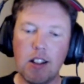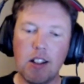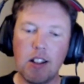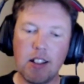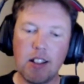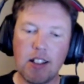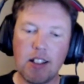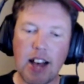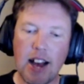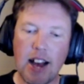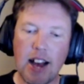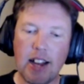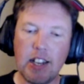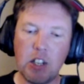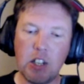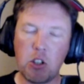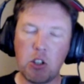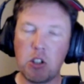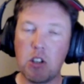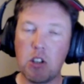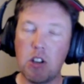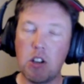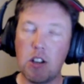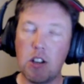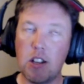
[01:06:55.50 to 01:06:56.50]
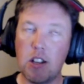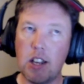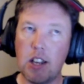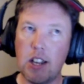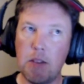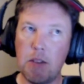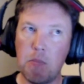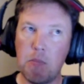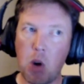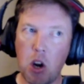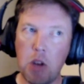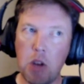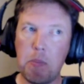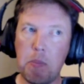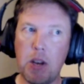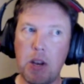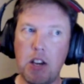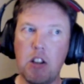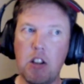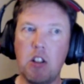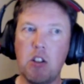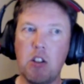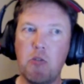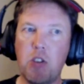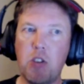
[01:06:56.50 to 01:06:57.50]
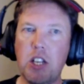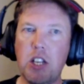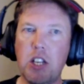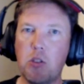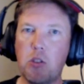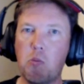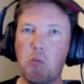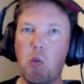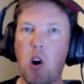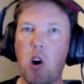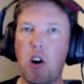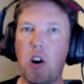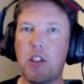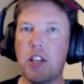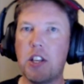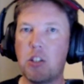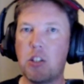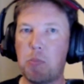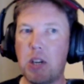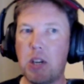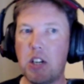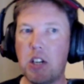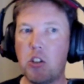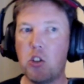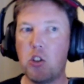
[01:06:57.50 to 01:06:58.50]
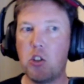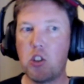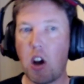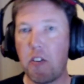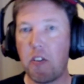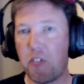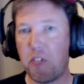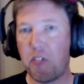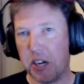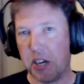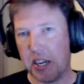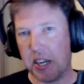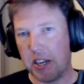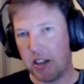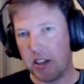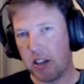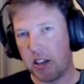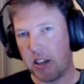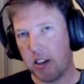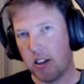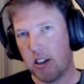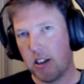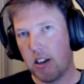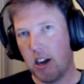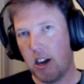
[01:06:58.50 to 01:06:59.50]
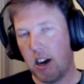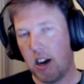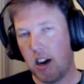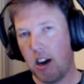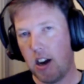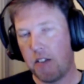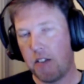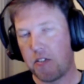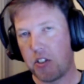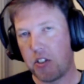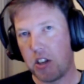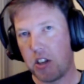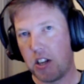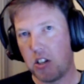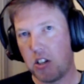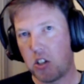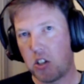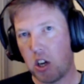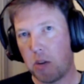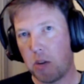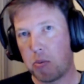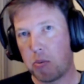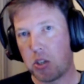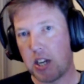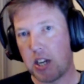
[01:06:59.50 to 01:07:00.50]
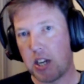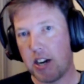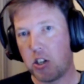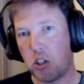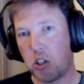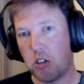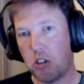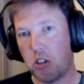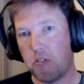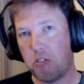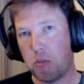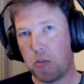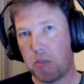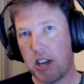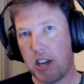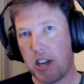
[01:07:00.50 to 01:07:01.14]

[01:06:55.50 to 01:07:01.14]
that is, in my opinion, the reason why there's been a softening of the interpretation from the